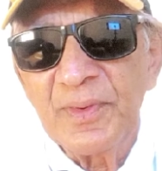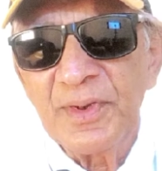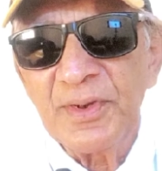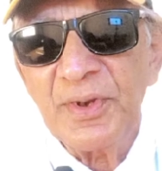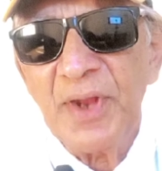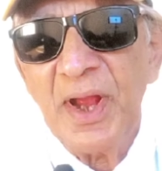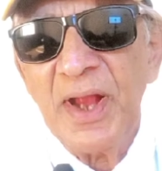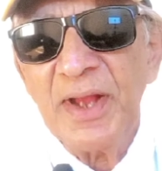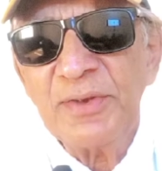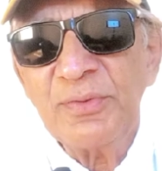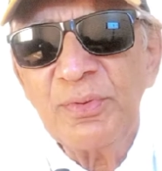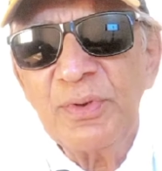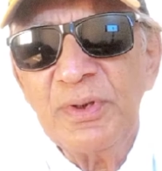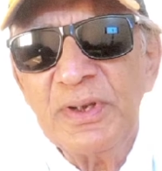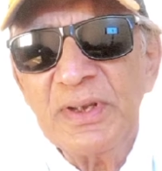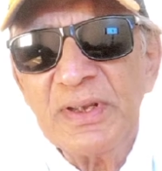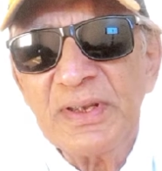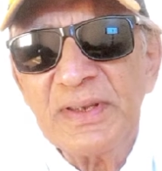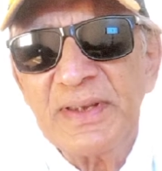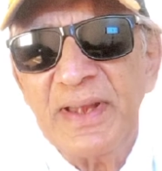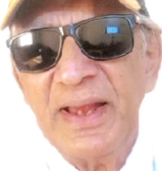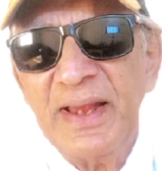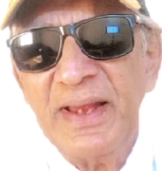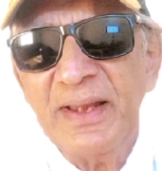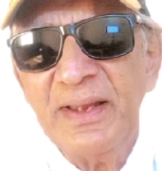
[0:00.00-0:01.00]
Try to
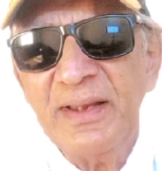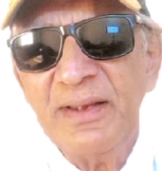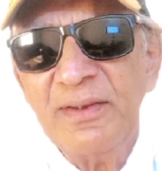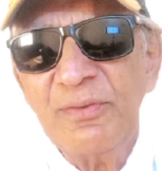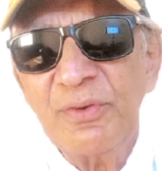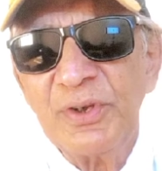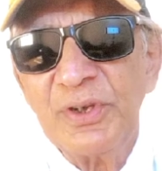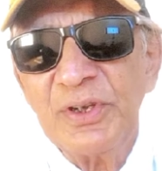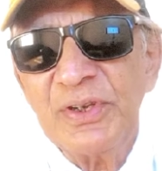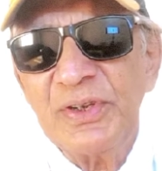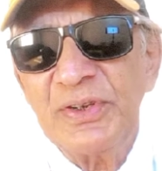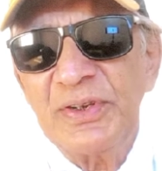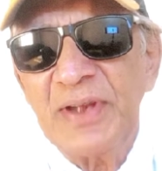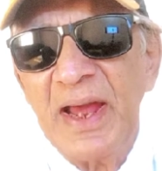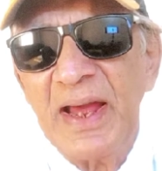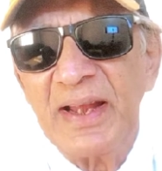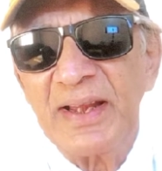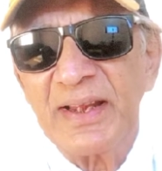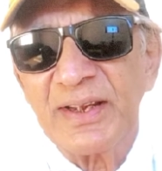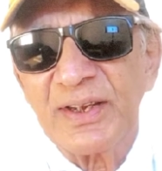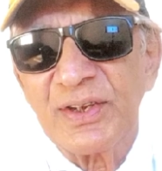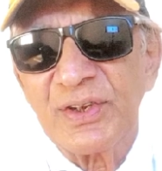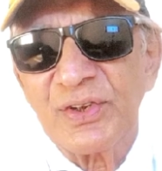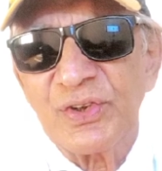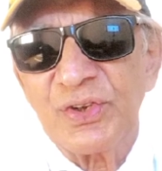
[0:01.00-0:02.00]
understand what is
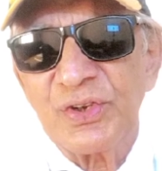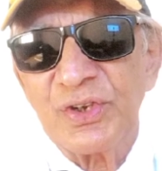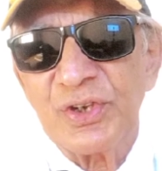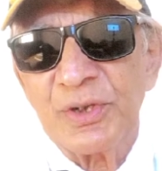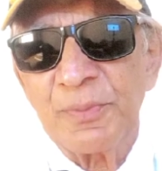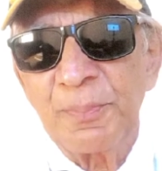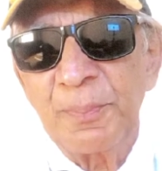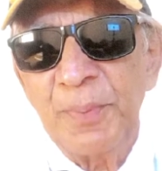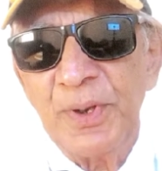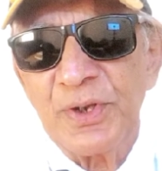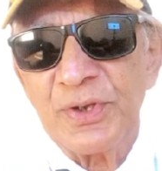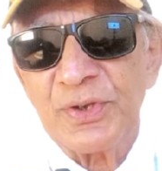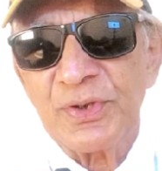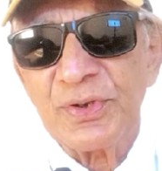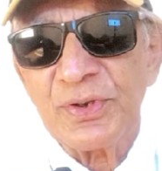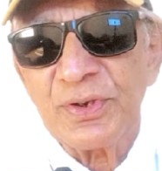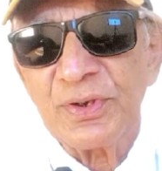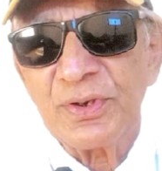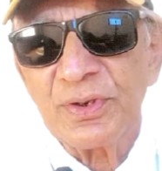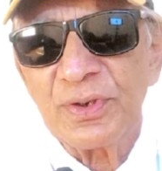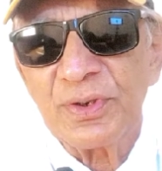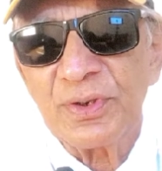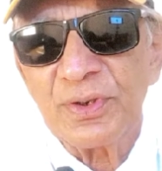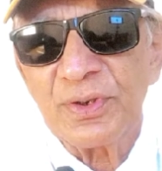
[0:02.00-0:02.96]
direct speech.